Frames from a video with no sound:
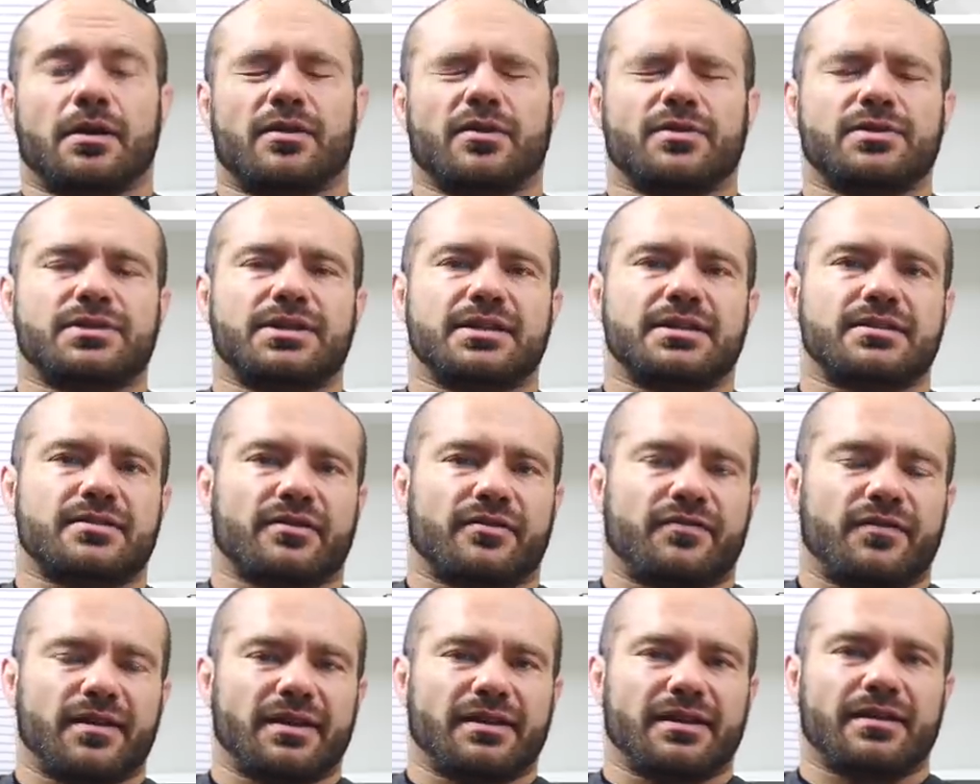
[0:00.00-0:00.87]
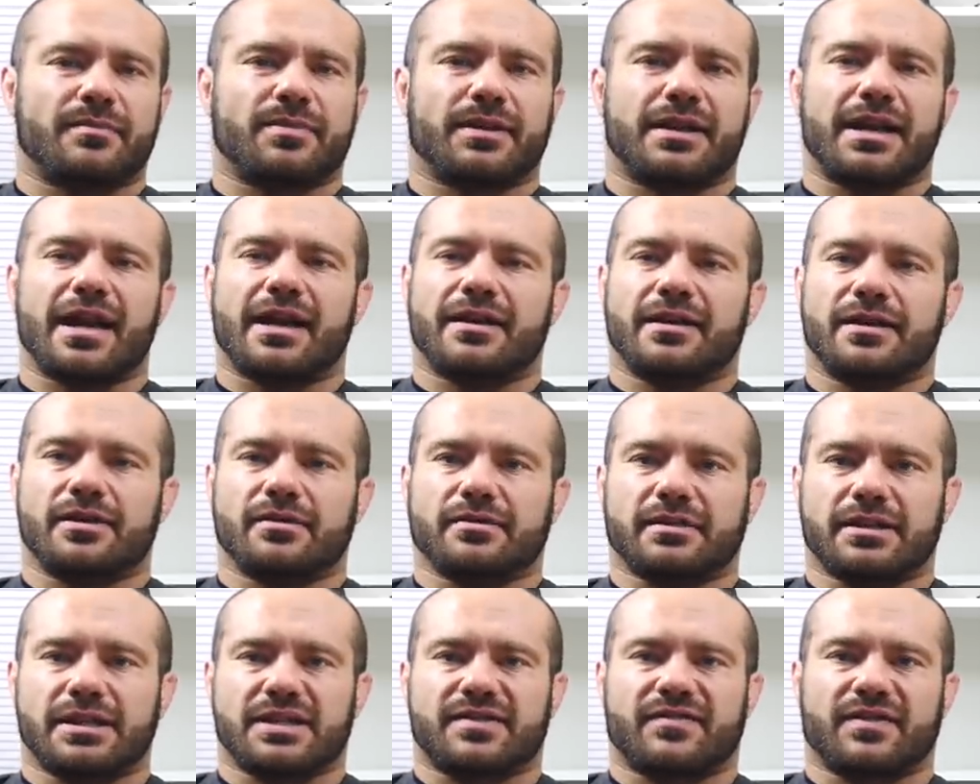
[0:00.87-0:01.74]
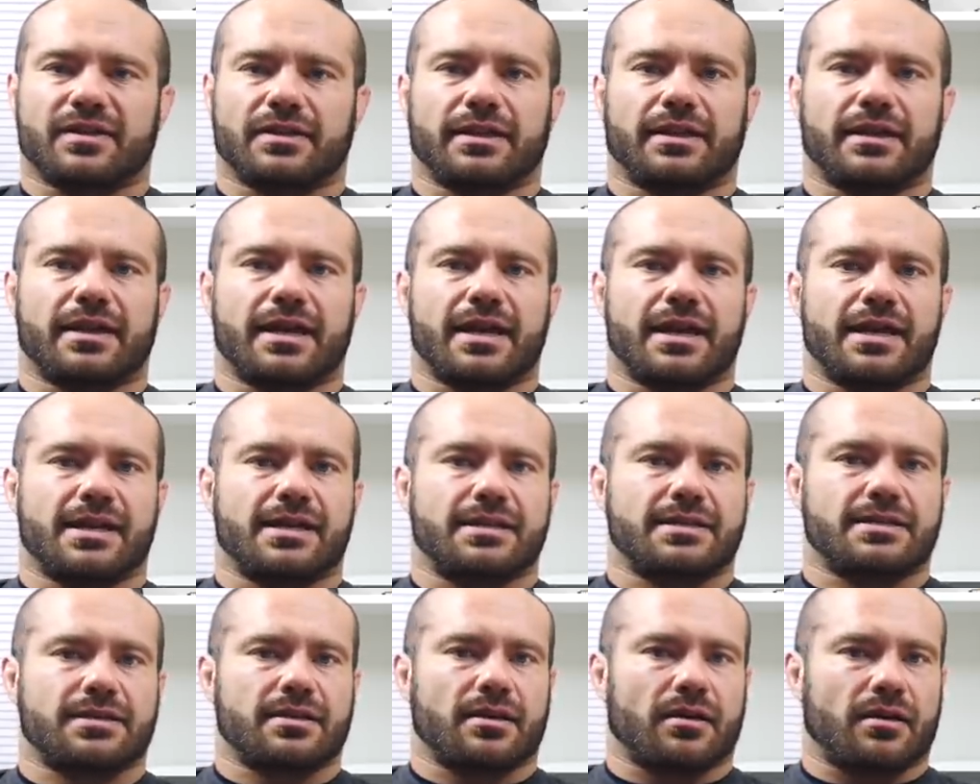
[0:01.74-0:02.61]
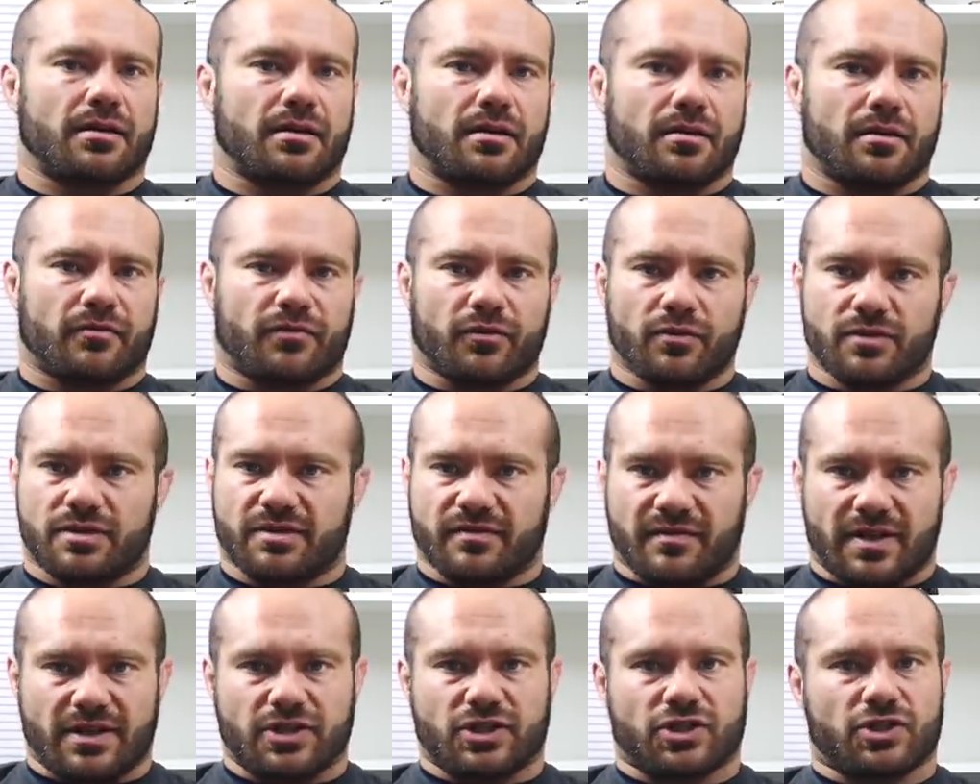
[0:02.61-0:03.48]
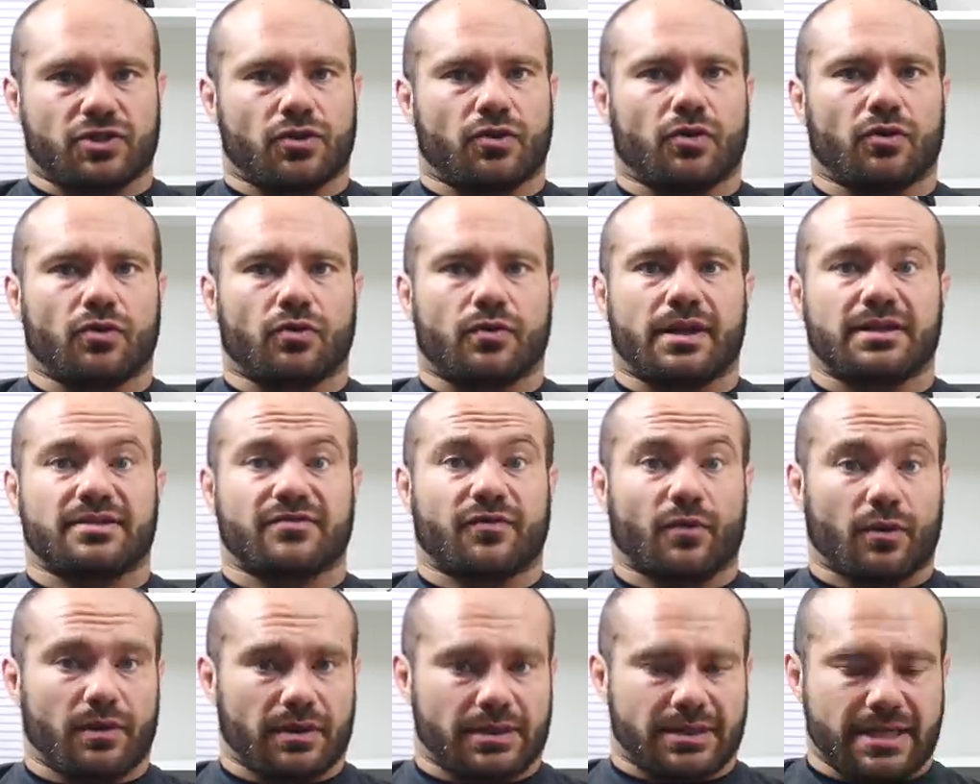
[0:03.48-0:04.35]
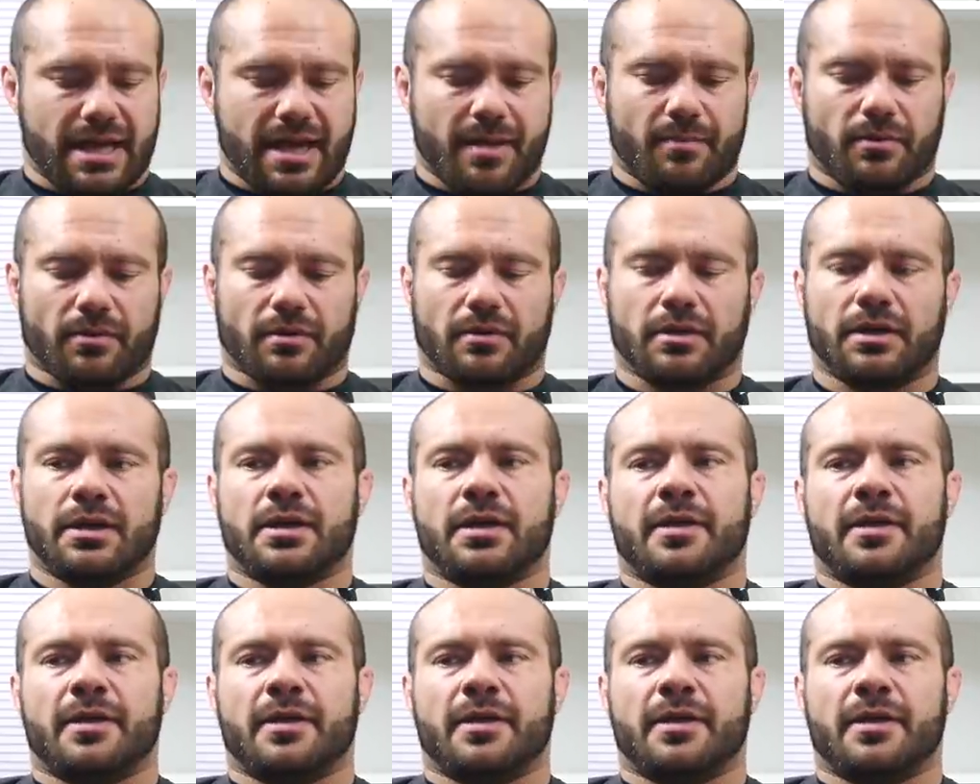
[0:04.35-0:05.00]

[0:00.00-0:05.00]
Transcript: Those things are filling, but not nearly as filling as uh, fruits and veggies and whole grains. For example,